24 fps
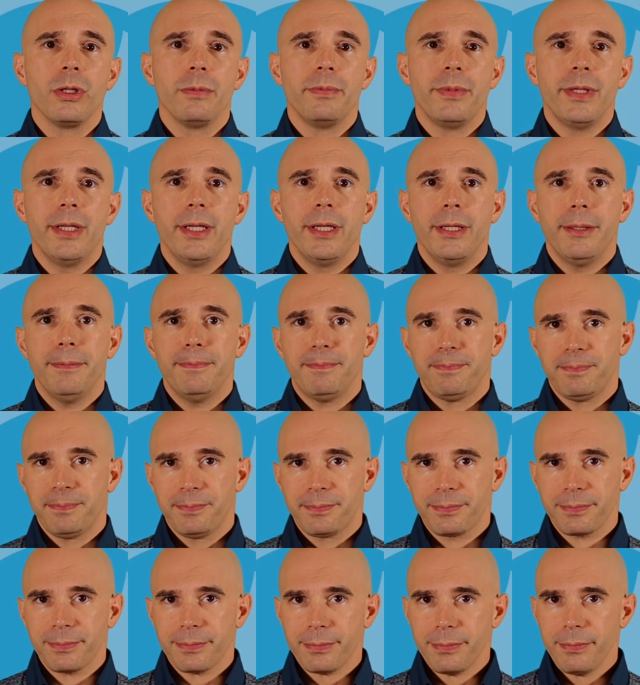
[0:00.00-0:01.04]
be
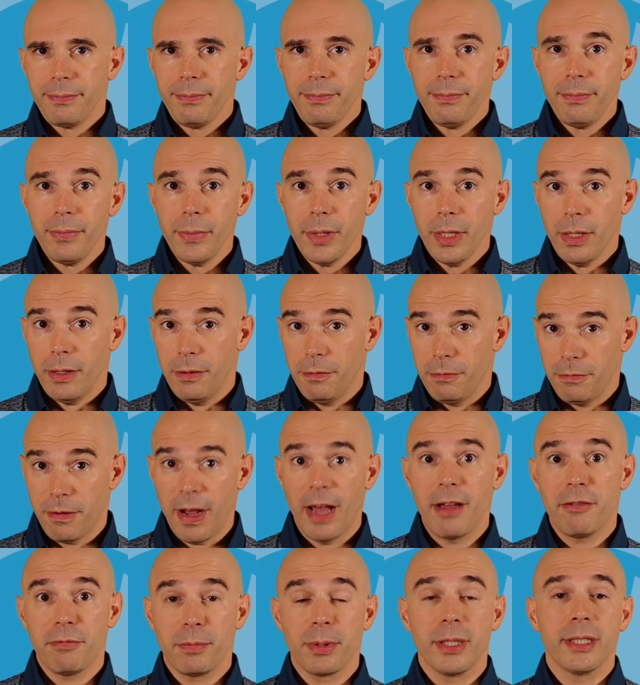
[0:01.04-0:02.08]

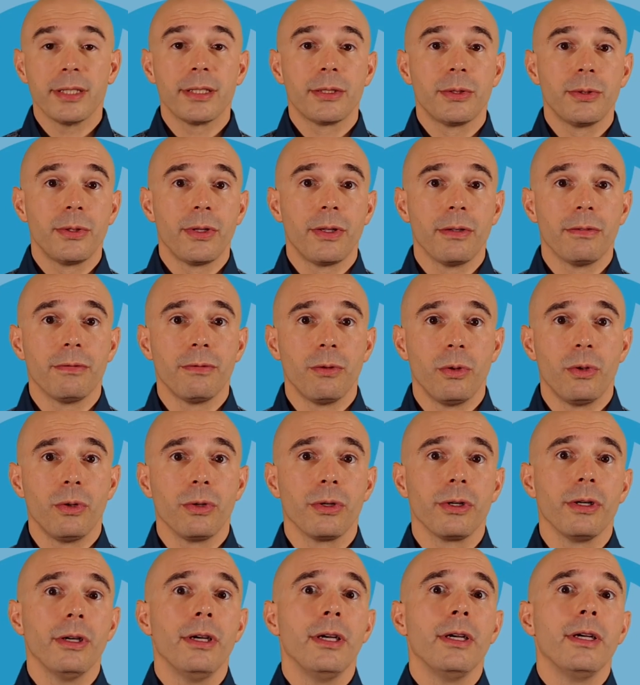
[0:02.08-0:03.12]
5 plus 2 to the
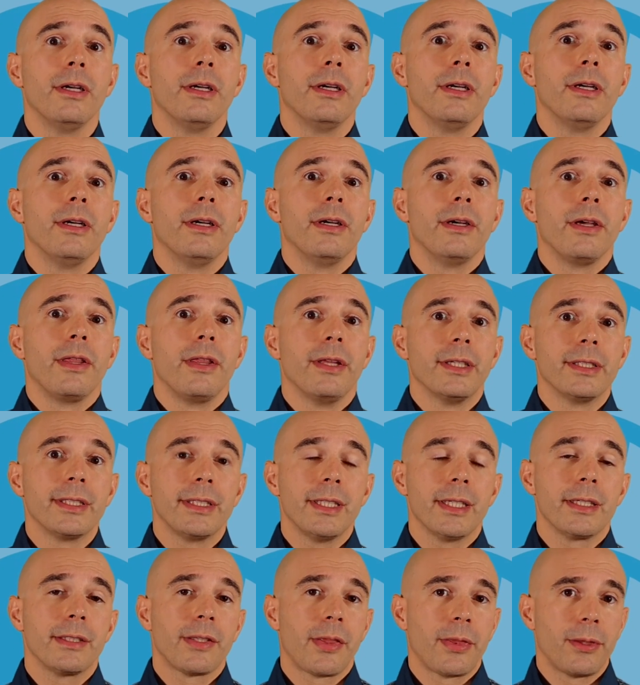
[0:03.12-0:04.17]
4. The
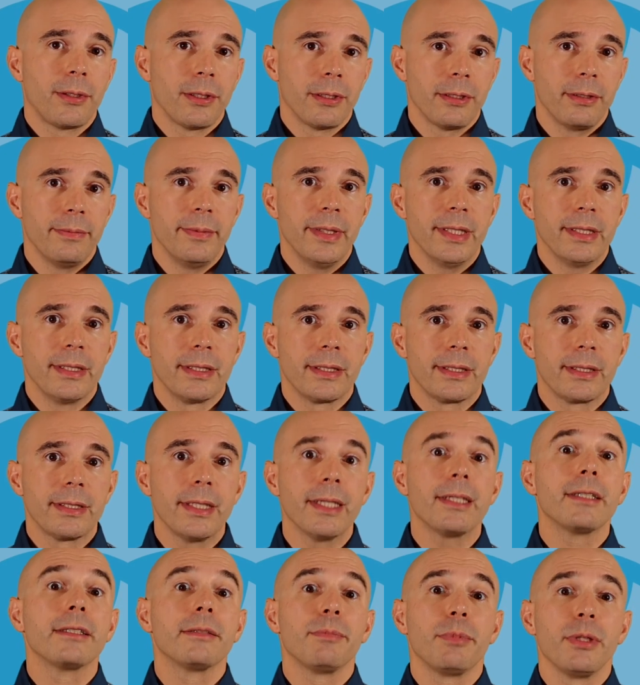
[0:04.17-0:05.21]
6th term is
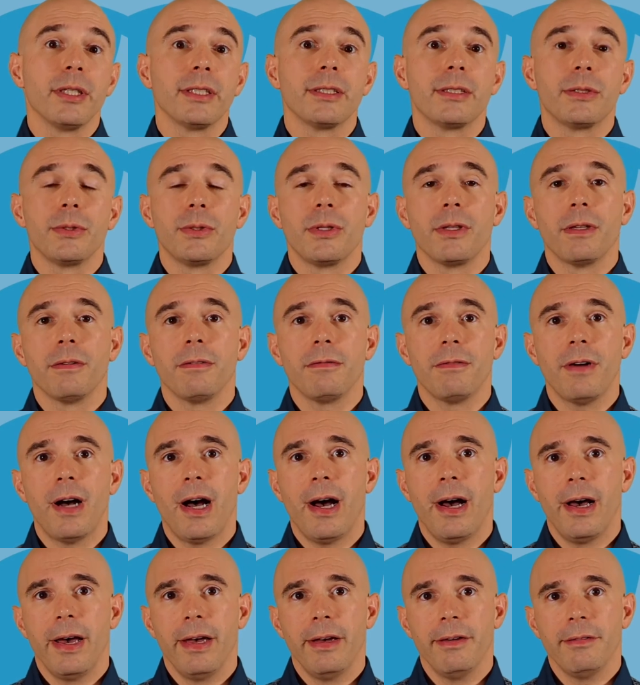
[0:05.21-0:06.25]
6 plus 2 to the
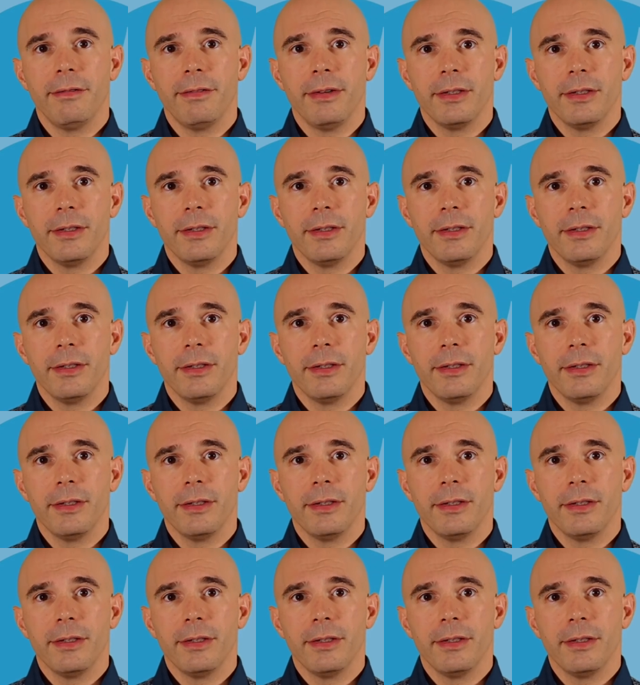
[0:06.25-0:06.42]
5.